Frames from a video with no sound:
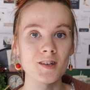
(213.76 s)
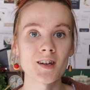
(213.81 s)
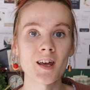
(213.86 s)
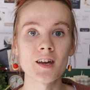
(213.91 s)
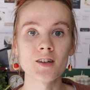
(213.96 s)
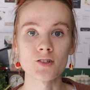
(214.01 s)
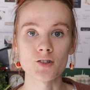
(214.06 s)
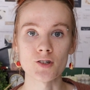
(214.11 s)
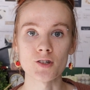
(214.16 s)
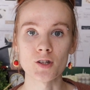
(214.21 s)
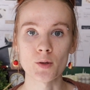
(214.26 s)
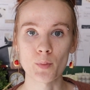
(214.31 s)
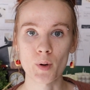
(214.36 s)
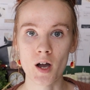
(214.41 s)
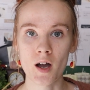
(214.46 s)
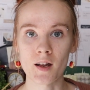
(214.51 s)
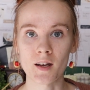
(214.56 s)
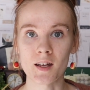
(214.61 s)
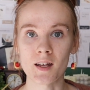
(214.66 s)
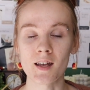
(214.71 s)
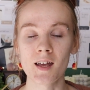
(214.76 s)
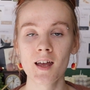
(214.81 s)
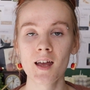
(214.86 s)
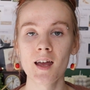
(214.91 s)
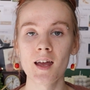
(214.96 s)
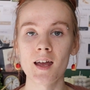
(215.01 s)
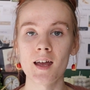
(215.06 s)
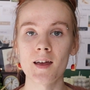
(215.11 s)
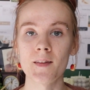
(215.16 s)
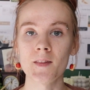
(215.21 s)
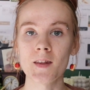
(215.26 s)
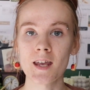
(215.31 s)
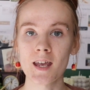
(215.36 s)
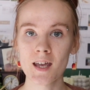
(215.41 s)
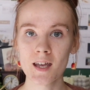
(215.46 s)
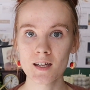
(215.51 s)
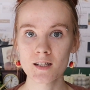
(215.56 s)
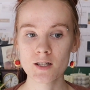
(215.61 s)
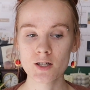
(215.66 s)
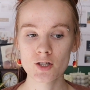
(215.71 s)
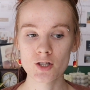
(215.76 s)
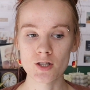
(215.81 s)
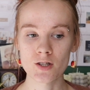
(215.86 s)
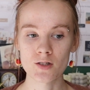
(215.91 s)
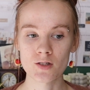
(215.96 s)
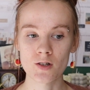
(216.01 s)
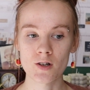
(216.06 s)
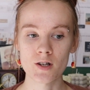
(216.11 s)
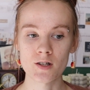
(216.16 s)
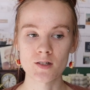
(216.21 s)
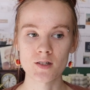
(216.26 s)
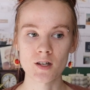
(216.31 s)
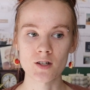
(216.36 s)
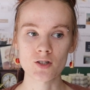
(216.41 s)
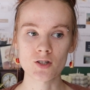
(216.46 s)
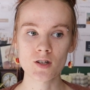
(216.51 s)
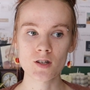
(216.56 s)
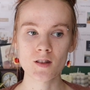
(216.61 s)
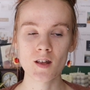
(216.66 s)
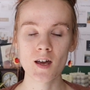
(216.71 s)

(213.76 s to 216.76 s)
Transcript: and enter in the body. And the antigens are essentially